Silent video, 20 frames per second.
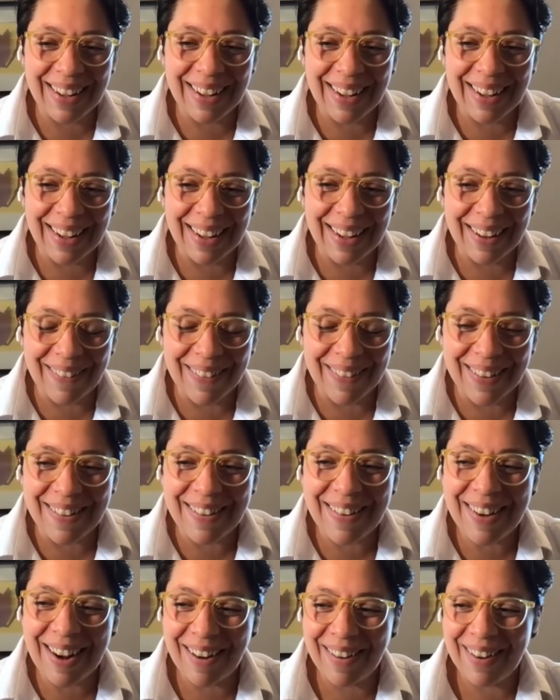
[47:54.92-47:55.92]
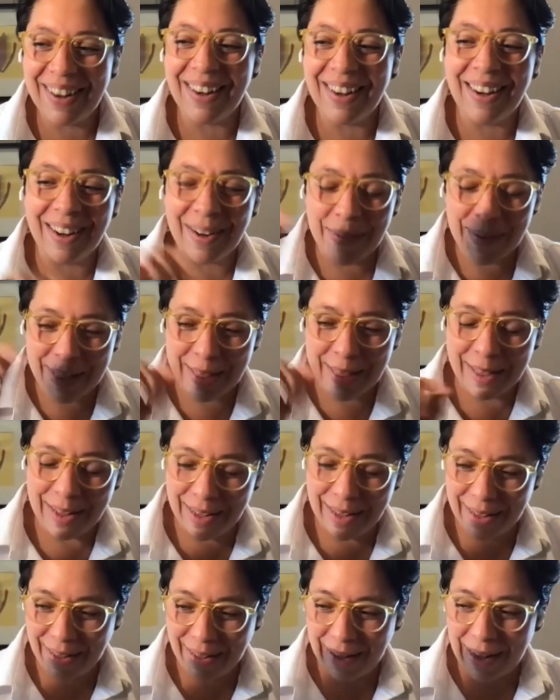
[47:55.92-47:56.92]
I, I was sharing with
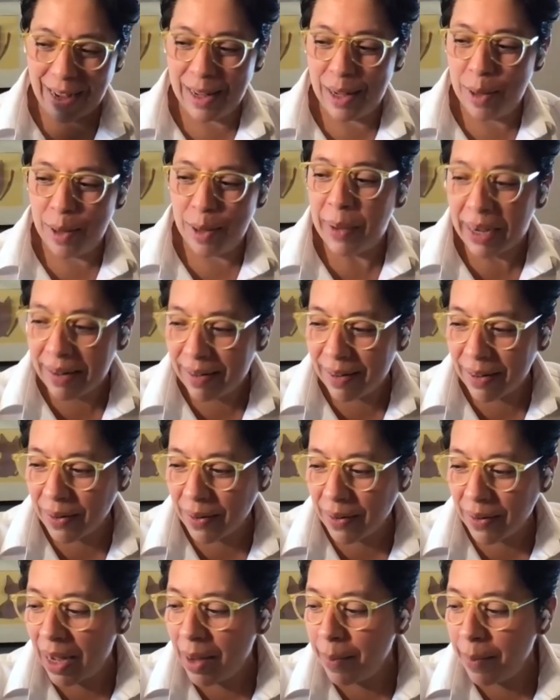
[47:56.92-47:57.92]
the uh, bicycle.